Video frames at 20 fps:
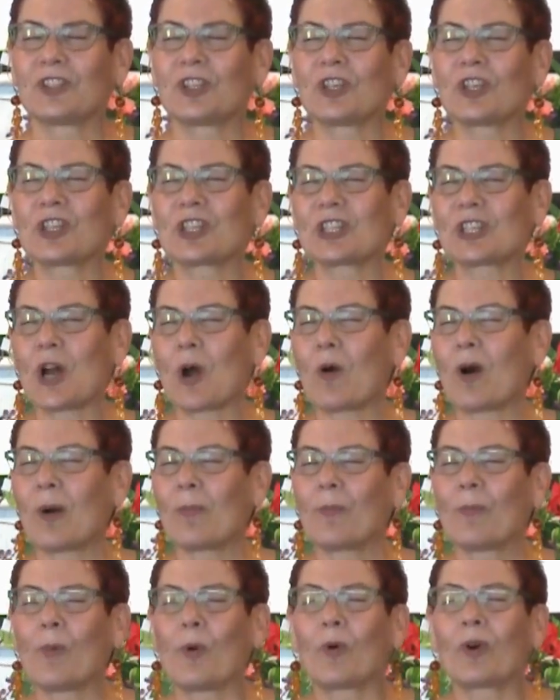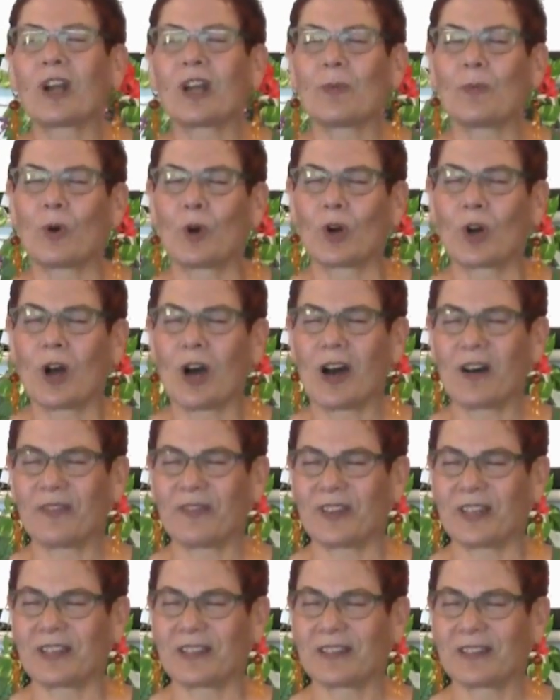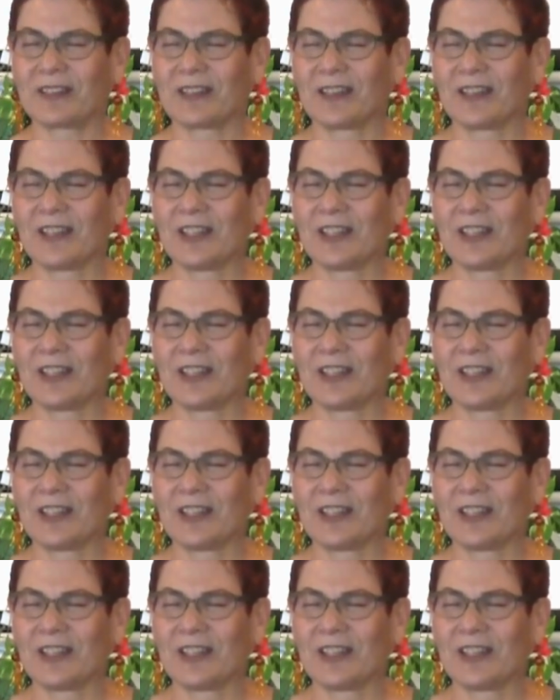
to show up more and more often